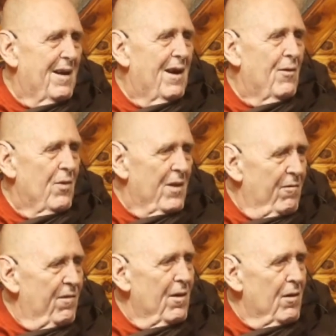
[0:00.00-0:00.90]
Now they
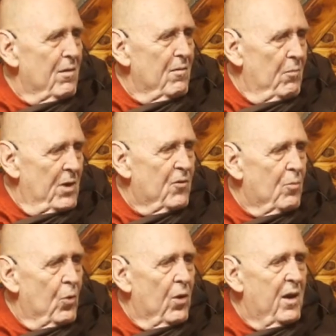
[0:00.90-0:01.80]
feel
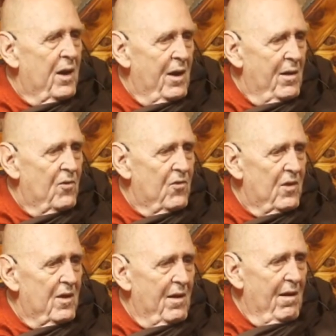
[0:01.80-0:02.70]
much more at ease.